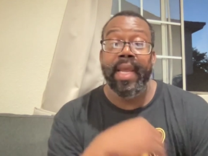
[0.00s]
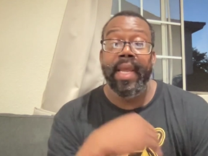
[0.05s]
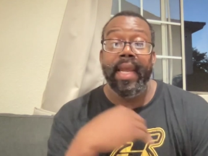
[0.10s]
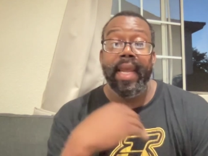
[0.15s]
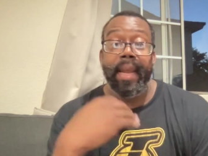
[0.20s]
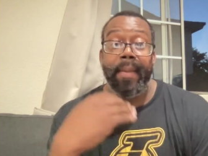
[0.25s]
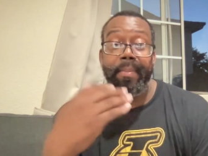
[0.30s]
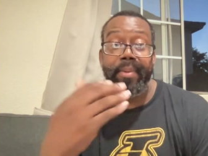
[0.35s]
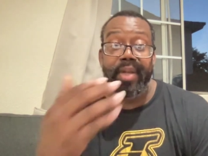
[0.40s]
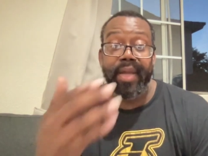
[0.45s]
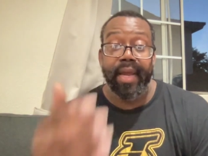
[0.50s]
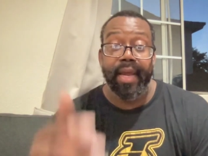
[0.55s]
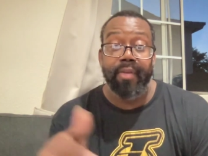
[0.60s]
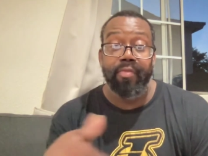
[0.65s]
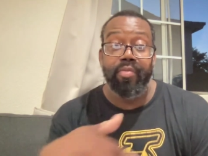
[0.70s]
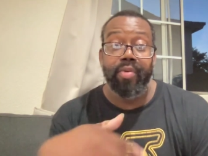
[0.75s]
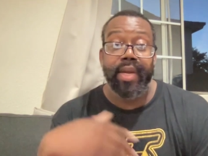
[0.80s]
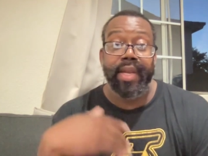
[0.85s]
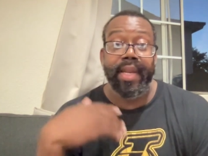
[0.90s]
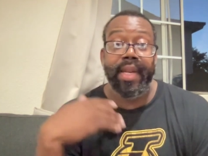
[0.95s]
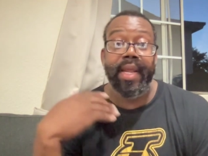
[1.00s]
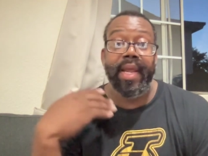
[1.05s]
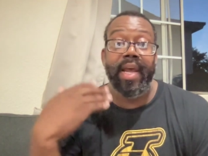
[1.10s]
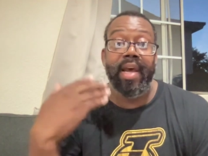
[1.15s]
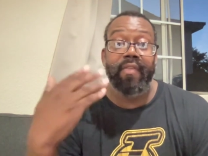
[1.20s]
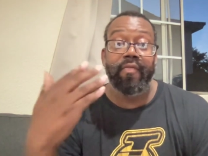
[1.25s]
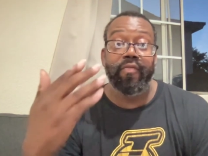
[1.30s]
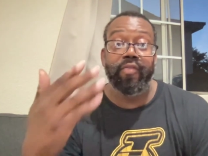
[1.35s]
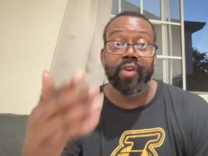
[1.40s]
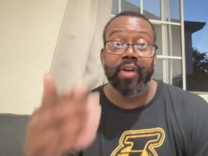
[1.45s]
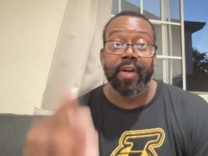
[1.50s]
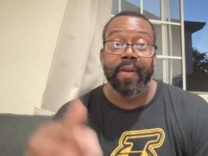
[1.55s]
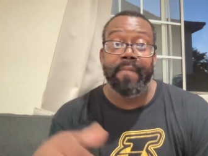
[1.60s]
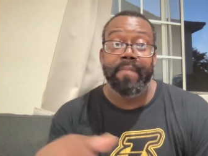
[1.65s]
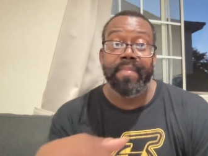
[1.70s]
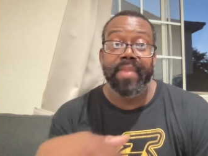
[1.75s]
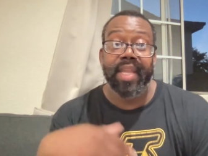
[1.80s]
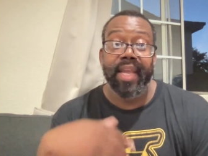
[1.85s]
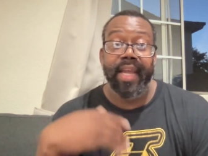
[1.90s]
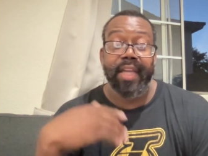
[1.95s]
and playing with effort
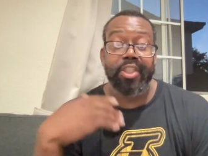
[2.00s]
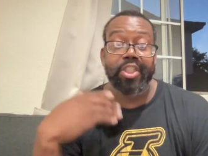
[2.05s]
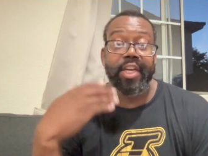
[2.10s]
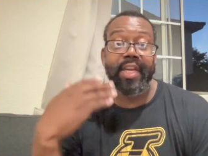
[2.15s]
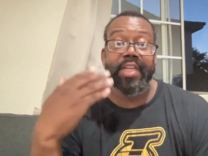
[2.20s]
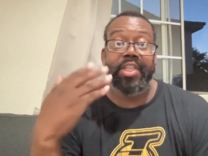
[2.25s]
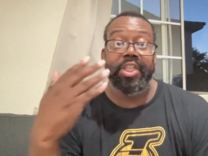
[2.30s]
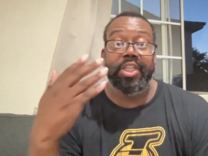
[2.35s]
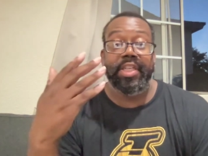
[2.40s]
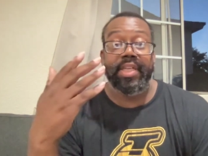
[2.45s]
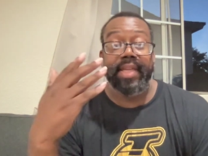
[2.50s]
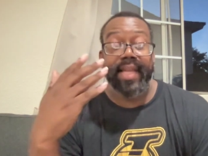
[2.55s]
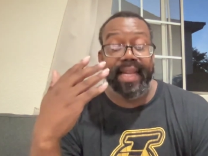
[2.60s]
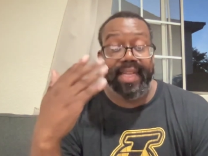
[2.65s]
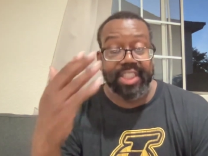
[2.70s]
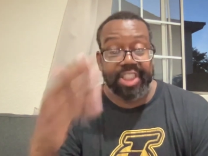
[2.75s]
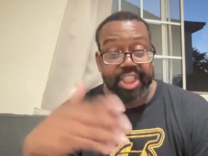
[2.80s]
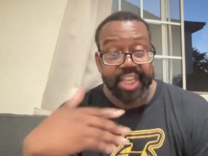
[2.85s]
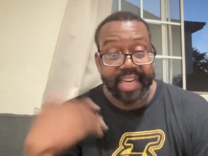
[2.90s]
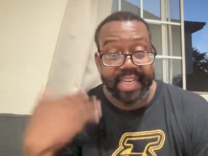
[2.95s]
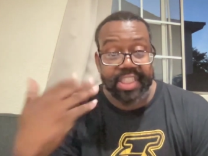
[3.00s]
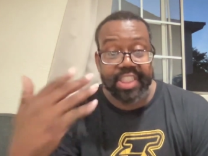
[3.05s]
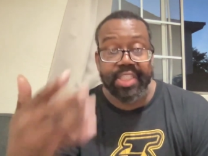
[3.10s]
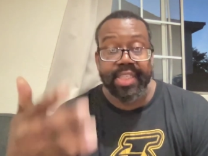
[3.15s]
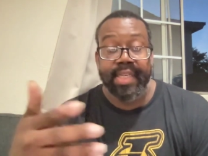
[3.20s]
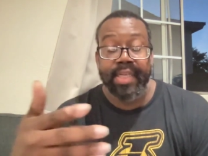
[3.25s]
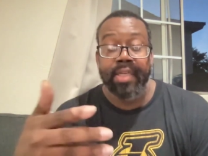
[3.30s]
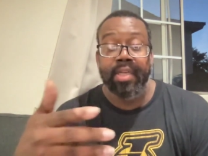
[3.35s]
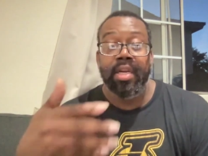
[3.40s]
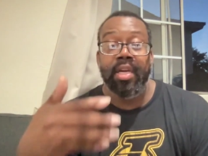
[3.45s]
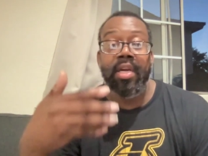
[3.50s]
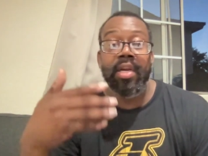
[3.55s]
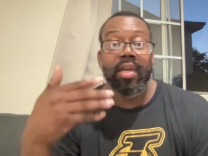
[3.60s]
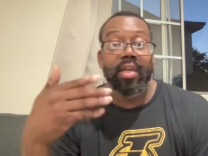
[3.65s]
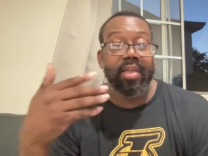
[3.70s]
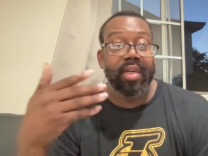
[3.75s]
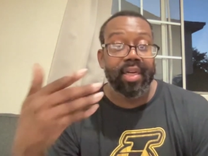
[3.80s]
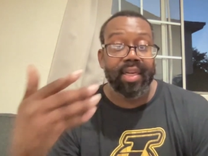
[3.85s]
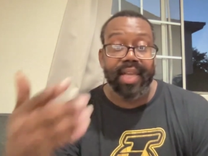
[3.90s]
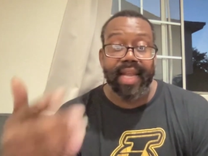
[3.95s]
and chasing
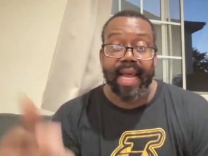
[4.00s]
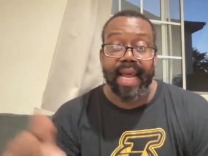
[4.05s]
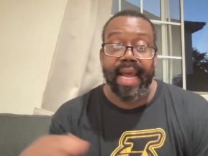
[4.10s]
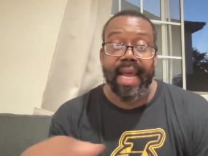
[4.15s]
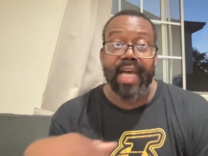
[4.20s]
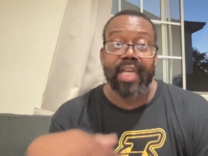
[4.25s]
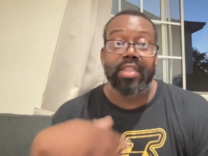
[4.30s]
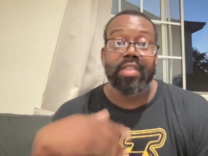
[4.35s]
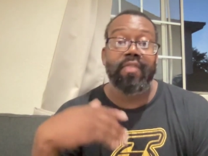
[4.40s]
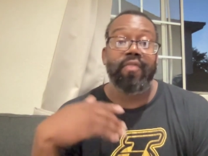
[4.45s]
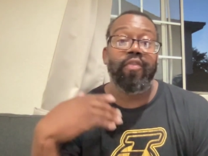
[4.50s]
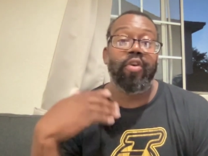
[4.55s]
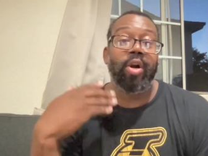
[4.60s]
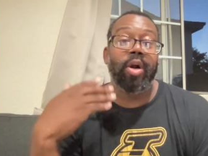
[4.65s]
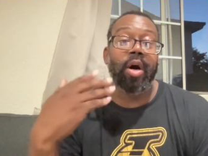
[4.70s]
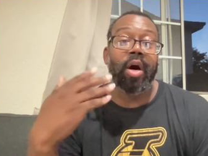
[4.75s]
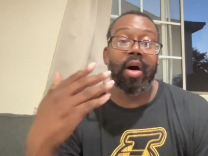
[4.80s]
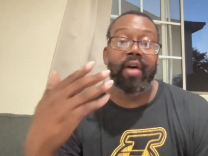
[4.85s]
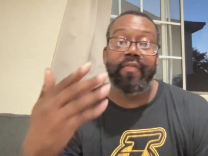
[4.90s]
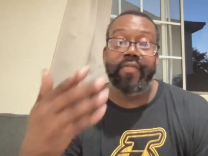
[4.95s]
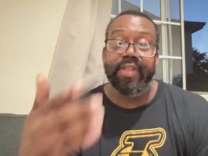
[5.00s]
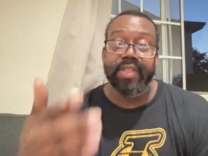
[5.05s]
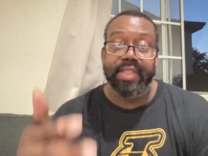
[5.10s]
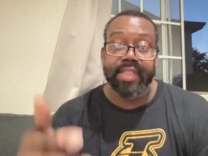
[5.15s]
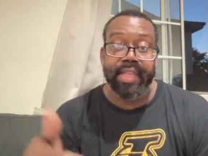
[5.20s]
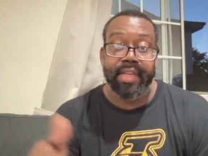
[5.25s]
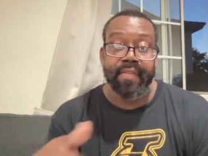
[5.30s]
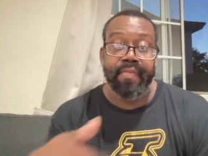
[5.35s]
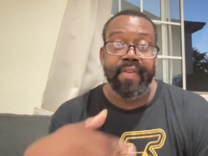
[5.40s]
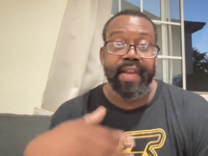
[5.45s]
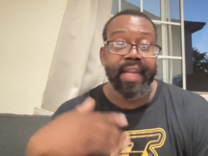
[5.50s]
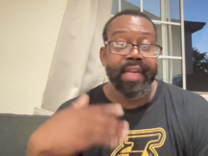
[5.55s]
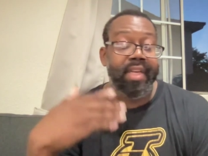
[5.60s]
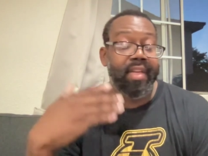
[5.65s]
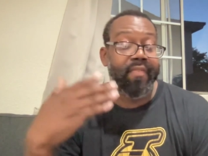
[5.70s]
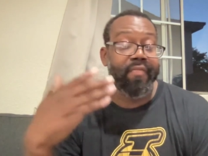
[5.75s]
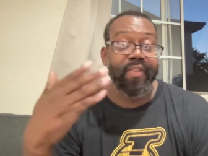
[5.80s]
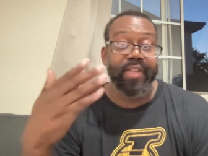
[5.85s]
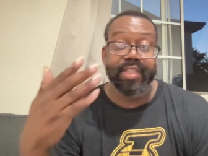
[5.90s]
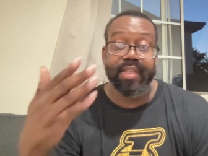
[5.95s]
the glass for offensive and
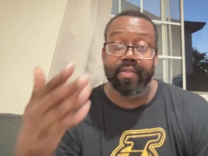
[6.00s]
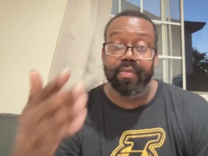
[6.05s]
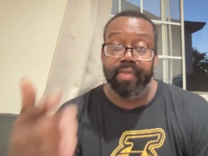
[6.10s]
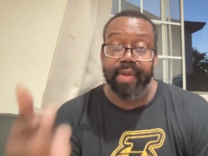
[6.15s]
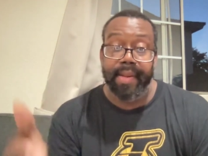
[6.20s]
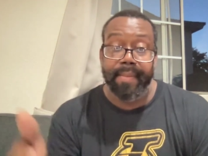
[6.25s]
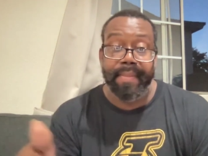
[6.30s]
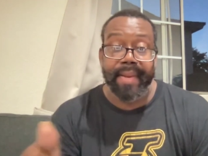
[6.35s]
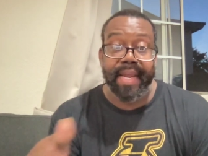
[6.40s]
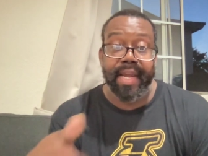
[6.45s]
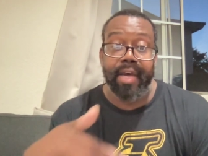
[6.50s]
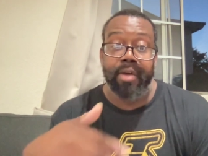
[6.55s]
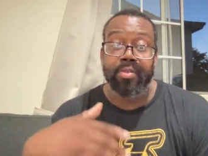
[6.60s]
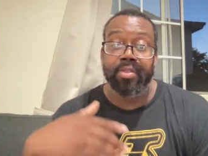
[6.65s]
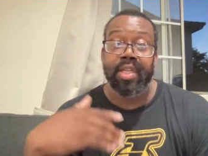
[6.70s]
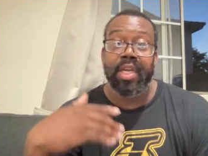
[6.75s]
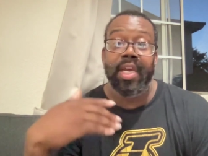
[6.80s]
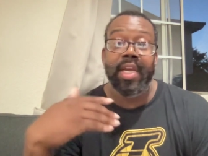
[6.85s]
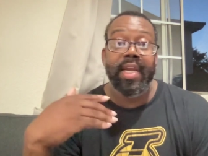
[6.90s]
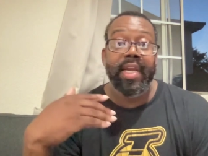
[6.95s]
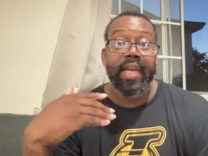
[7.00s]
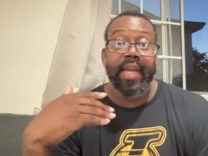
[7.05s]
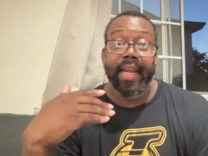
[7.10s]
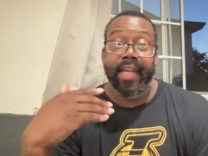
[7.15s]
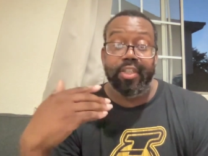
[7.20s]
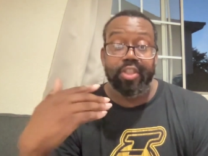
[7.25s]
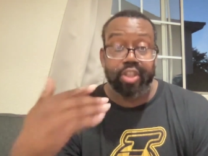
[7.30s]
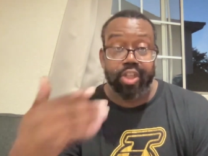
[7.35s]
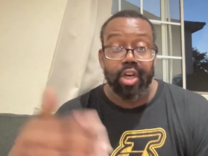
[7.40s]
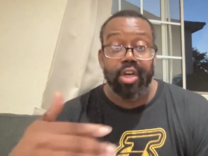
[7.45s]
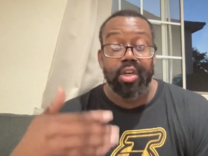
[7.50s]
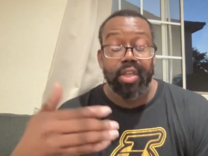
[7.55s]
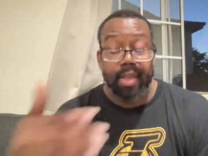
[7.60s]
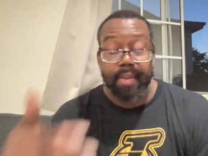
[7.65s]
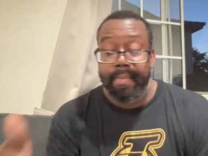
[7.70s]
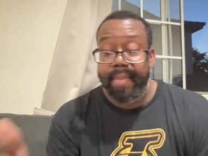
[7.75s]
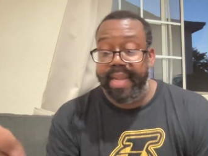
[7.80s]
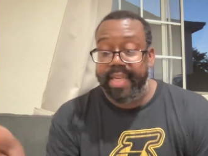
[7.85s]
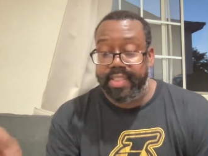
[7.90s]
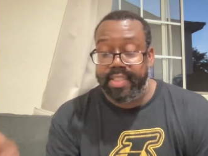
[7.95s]
defensive rebounds, it certainly
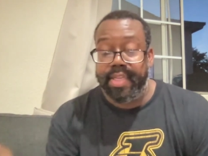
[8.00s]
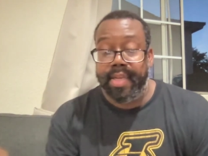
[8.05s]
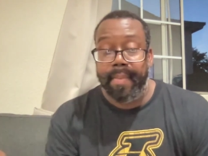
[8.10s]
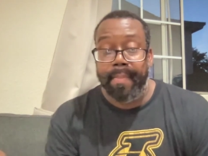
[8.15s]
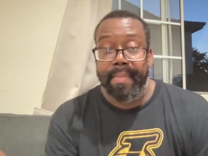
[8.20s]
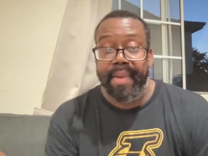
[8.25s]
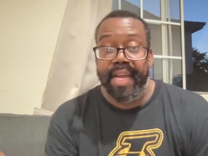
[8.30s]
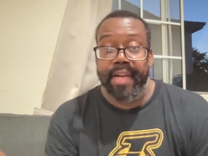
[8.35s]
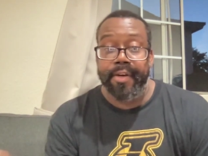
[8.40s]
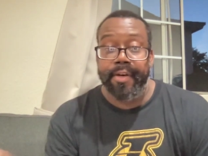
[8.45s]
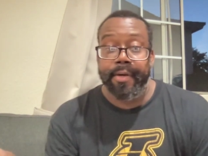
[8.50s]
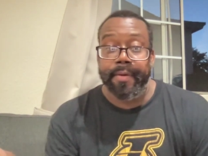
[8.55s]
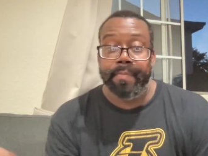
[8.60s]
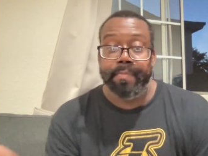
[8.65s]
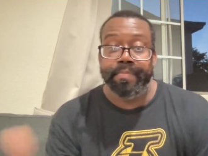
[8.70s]
makes them better.